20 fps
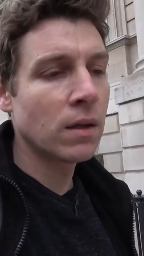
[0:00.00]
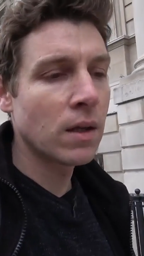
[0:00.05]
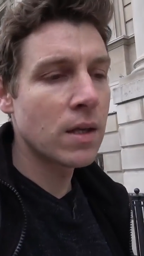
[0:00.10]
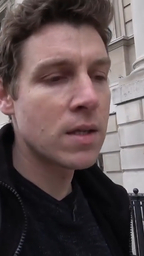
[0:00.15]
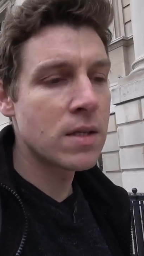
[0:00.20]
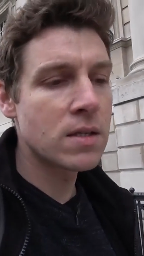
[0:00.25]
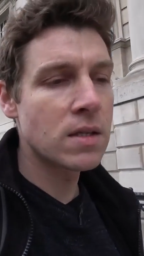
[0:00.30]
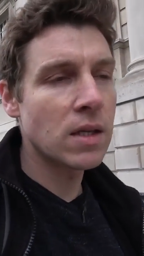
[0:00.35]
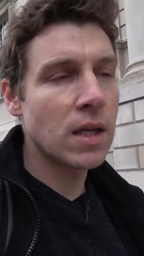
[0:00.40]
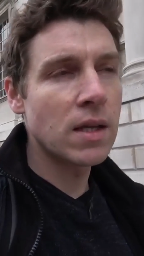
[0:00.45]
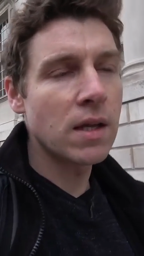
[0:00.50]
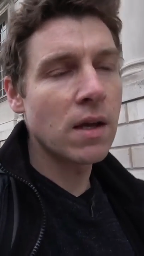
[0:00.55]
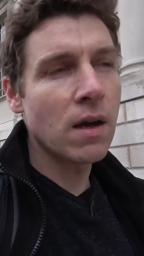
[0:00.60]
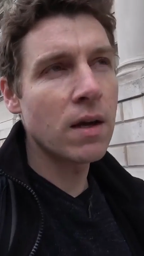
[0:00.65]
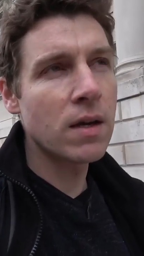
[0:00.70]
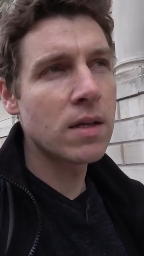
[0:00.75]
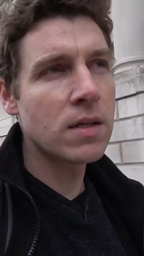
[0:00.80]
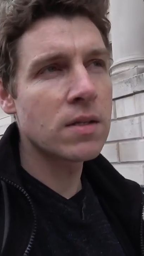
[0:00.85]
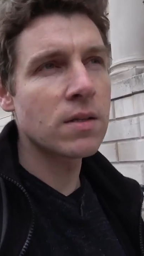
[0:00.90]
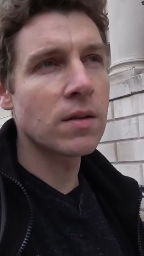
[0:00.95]
Because in the
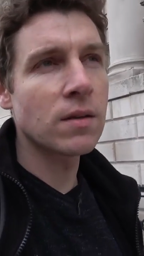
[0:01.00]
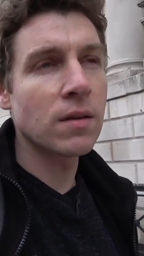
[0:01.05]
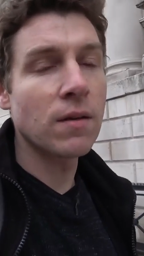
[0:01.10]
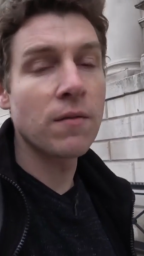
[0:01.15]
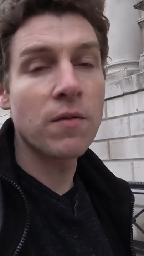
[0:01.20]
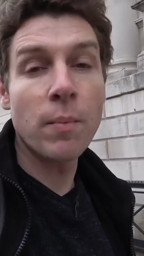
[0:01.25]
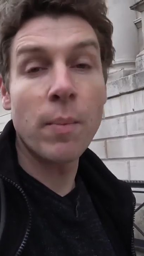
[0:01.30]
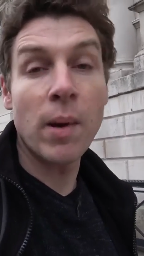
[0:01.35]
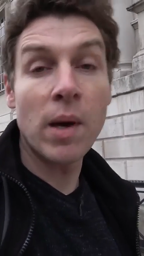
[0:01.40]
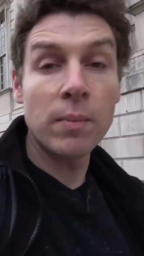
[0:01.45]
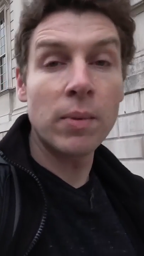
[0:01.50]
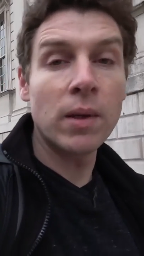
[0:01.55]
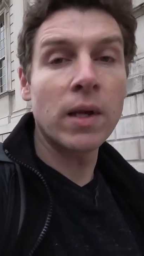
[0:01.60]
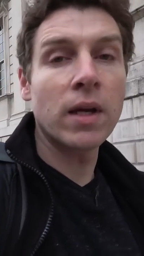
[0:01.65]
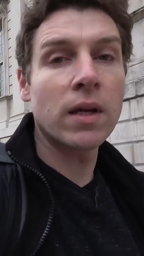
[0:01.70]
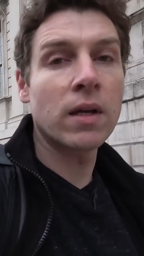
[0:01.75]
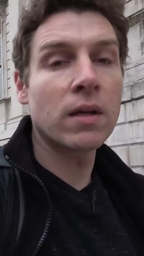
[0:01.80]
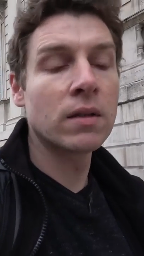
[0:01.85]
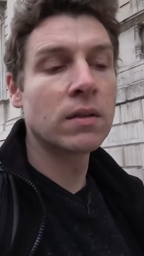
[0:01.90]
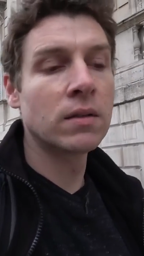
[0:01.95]
eyes of the
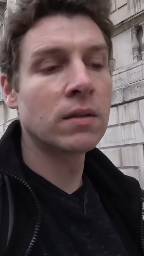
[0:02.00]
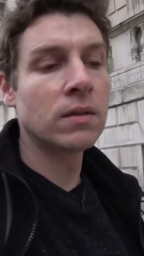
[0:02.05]
public,